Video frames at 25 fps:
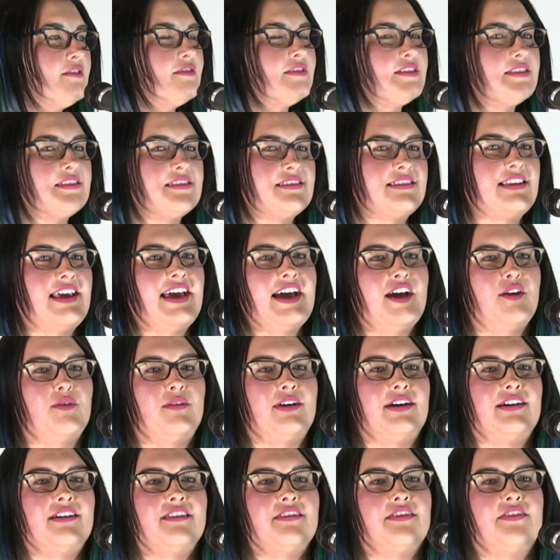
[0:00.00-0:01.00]
Bitter and
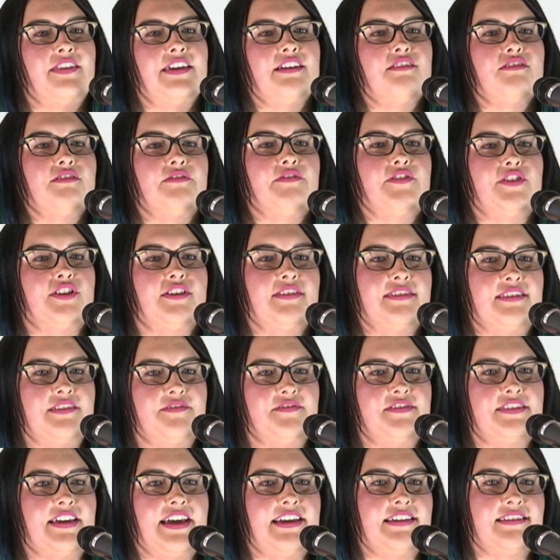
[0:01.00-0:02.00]
sour, they're
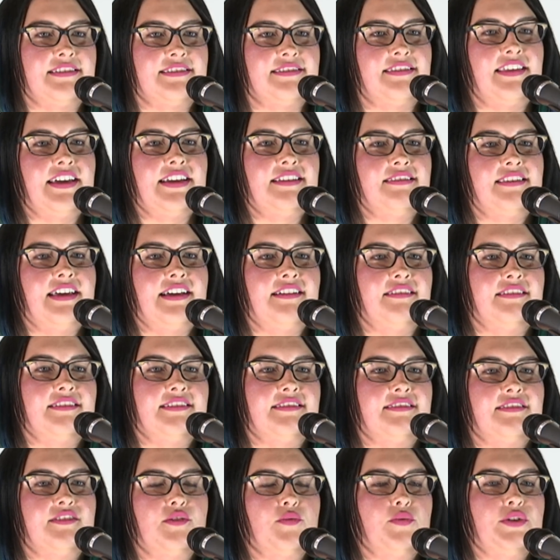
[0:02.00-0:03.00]
aversive tastes. They tell
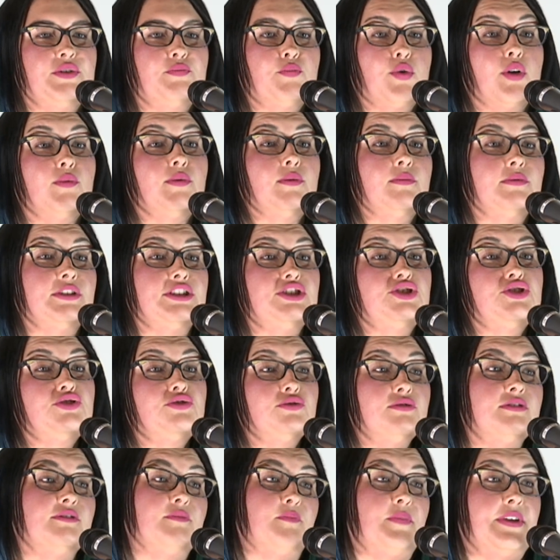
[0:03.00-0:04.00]
us that we probably
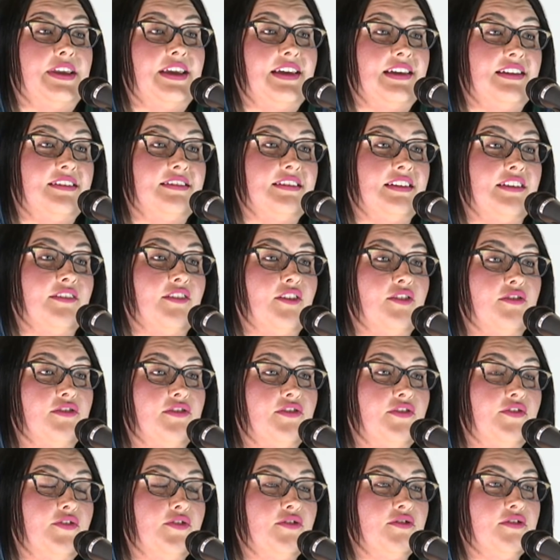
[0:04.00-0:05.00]
shouldn't be eating
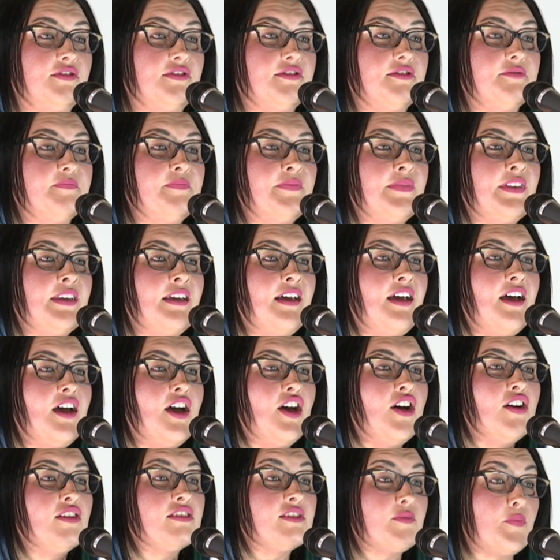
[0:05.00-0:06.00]
those foods.
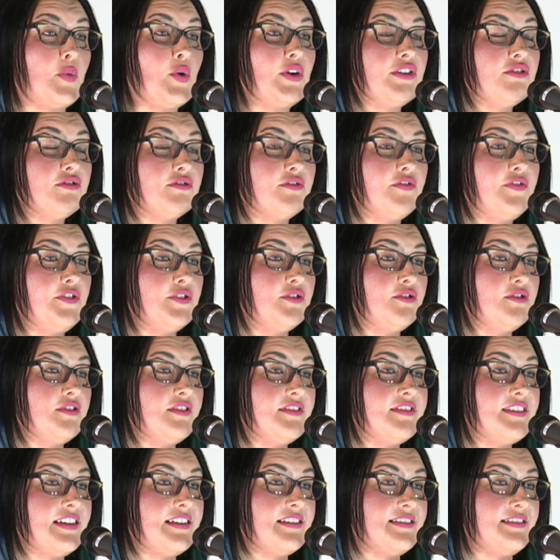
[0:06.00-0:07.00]
Spoilt
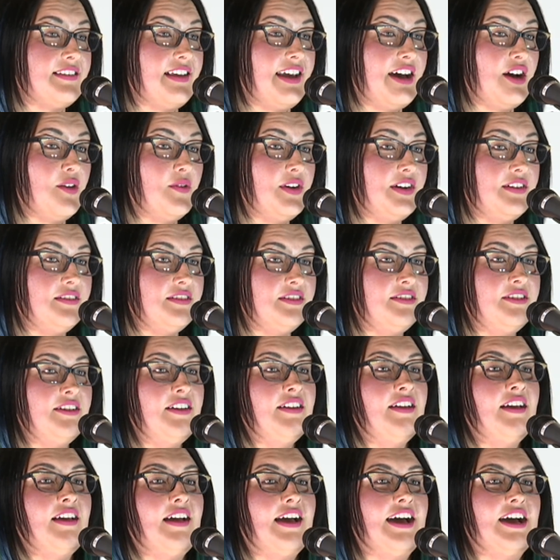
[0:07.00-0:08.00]
foods are sour,
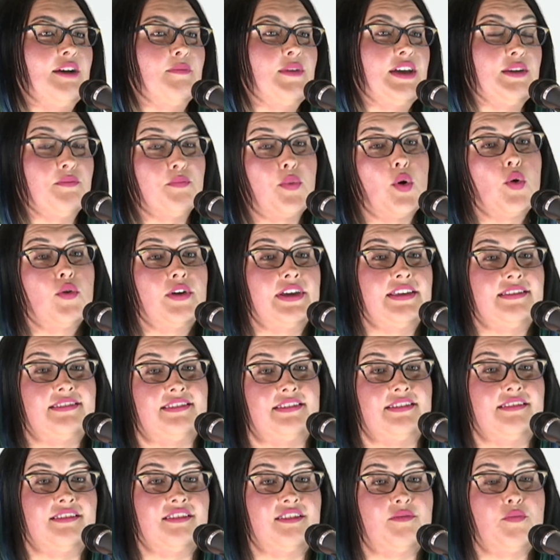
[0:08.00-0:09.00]
um, and
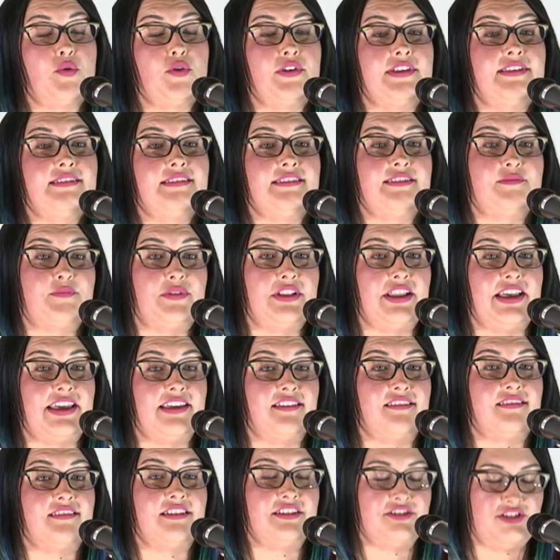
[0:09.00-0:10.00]
poisons, poisonous
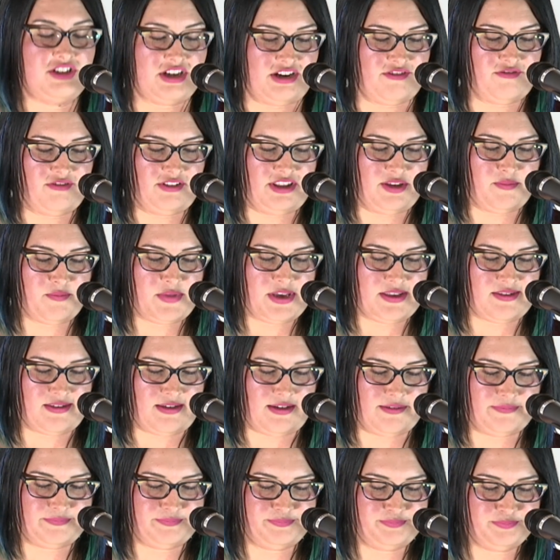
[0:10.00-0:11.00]
plants, are generally
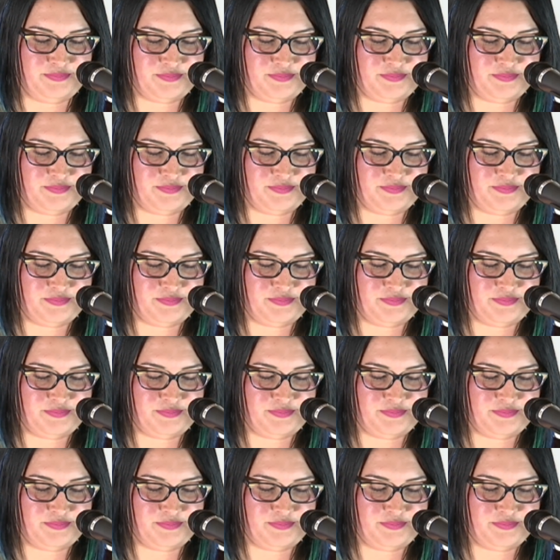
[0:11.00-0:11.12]
bitter